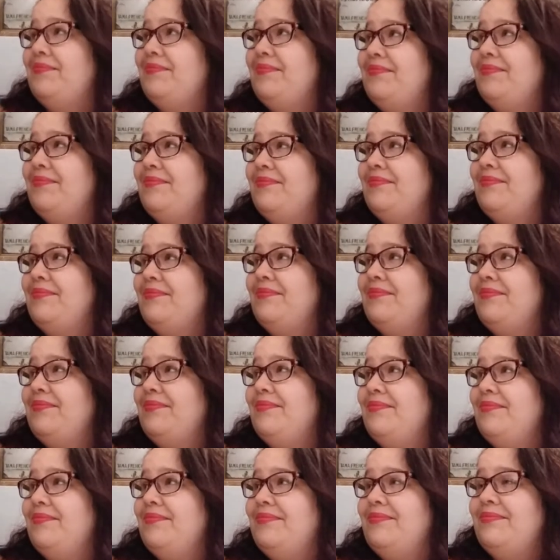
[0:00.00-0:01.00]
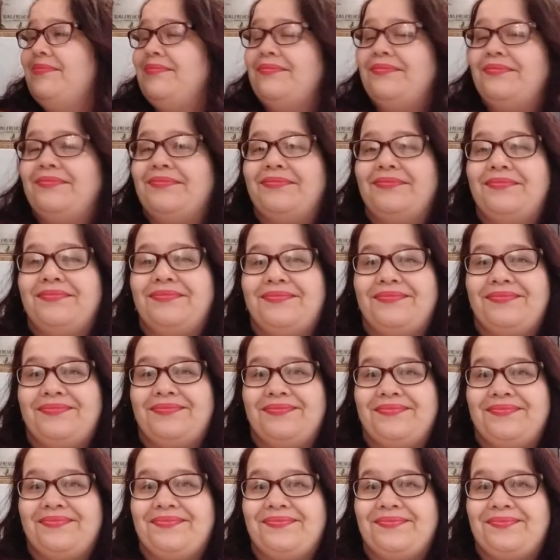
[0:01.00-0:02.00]

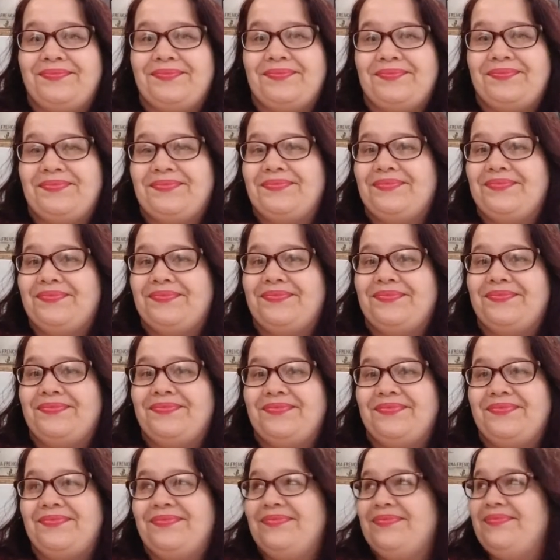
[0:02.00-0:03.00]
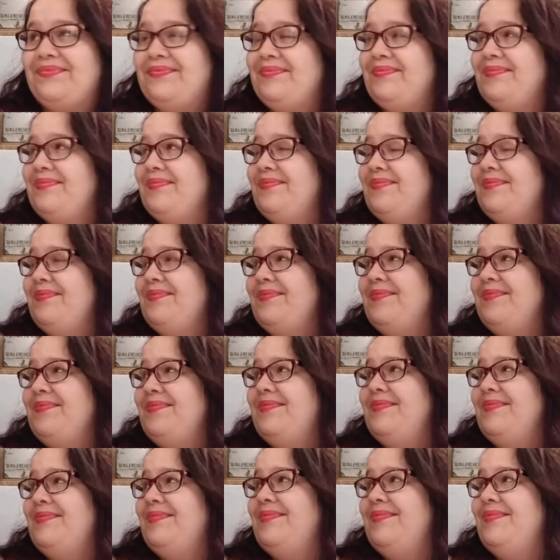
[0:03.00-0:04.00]

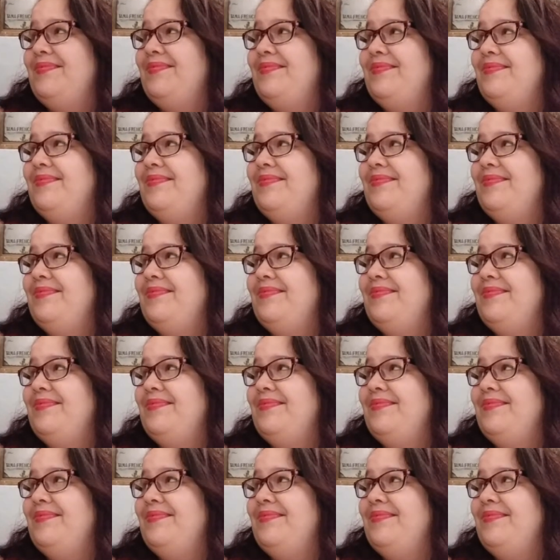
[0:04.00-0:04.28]
(not speaking)